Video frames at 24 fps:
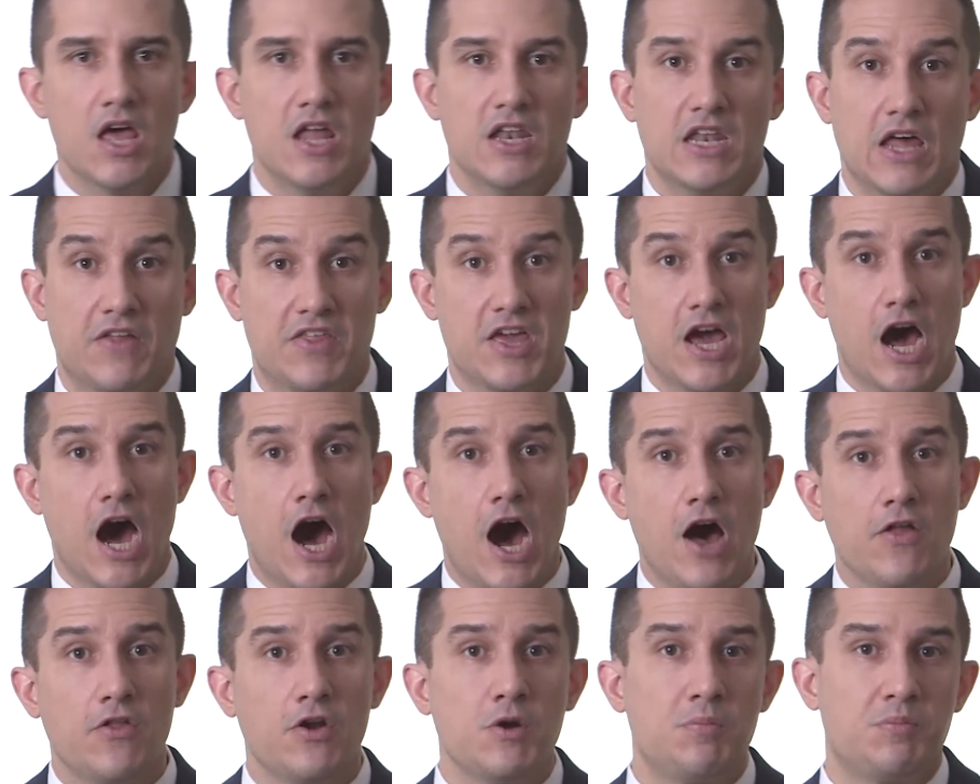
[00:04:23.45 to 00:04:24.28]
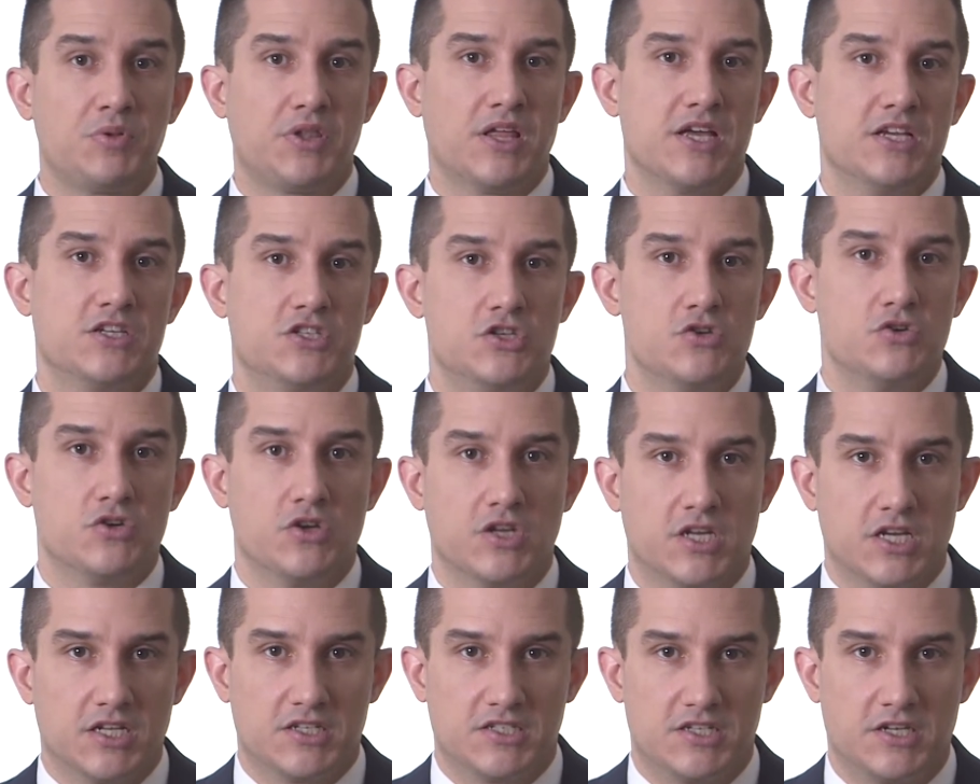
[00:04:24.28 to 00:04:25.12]
Now, the other place you
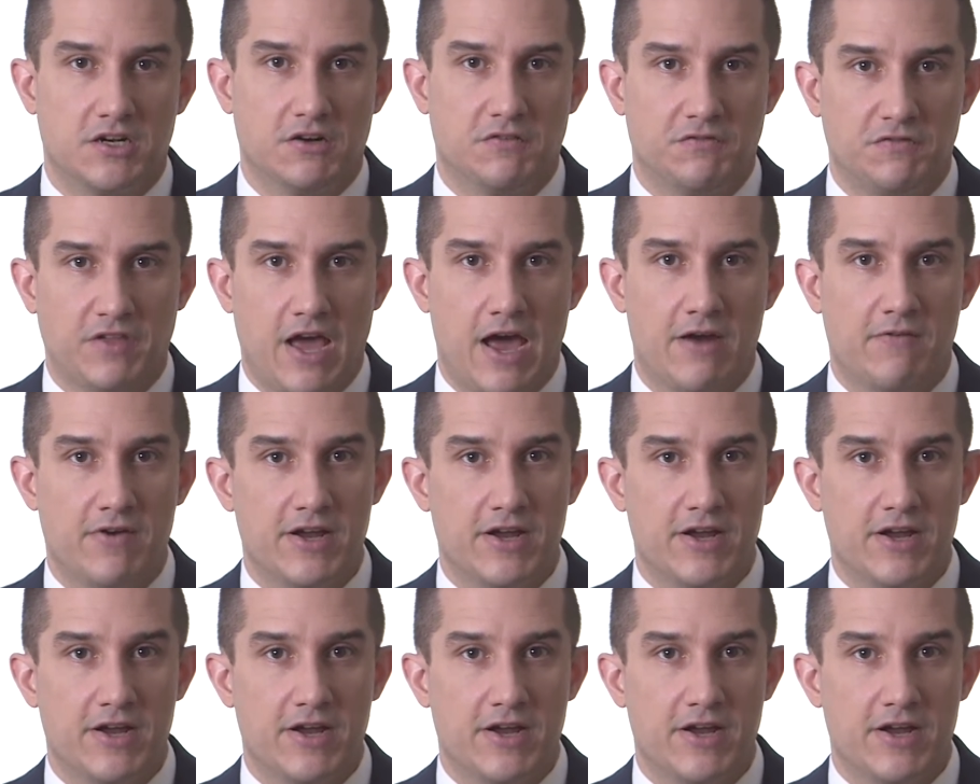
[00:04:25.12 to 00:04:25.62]
could consider flat